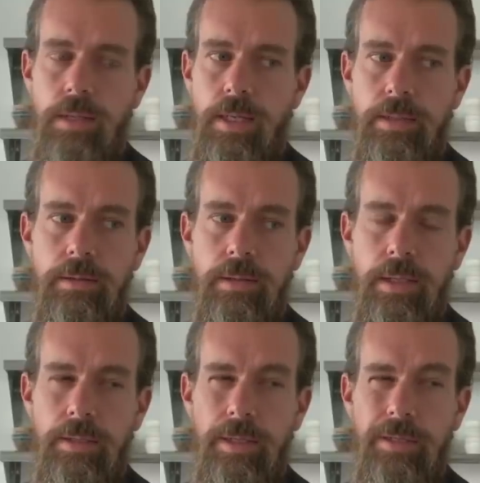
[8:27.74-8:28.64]

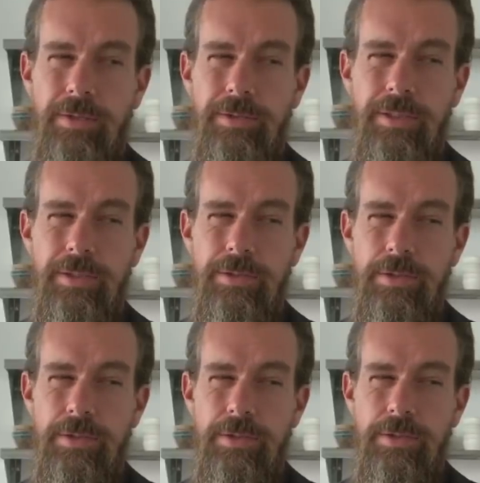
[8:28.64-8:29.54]
I don't think it's
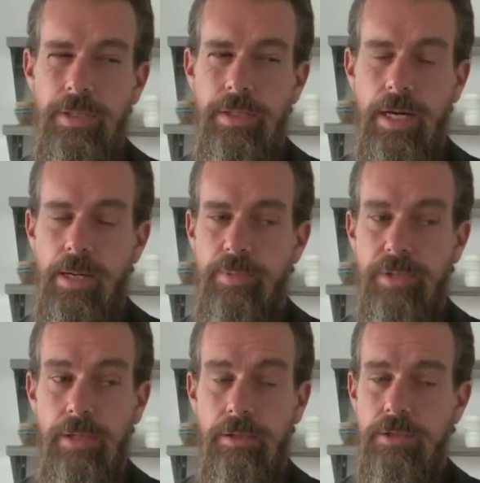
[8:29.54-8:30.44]
useful to get into
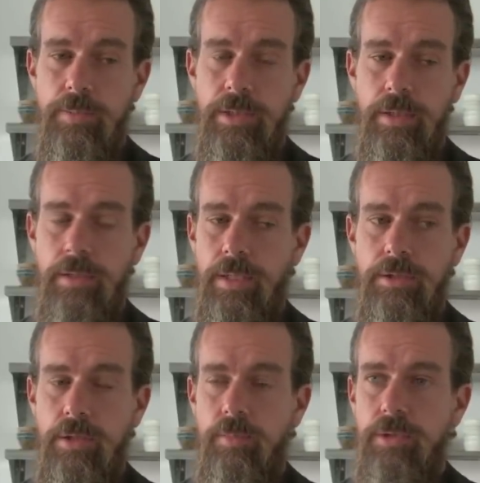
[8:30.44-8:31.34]
hypotheticals, but I
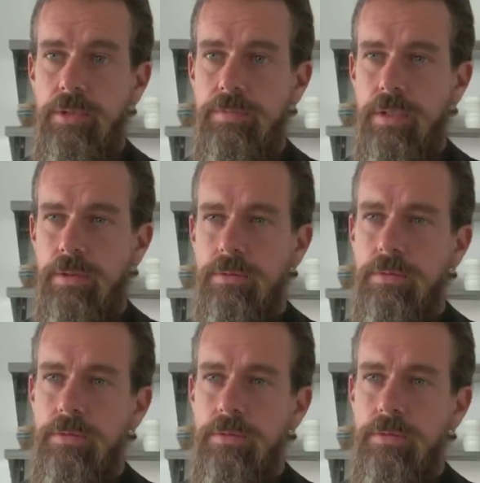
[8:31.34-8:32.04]
don't believe so.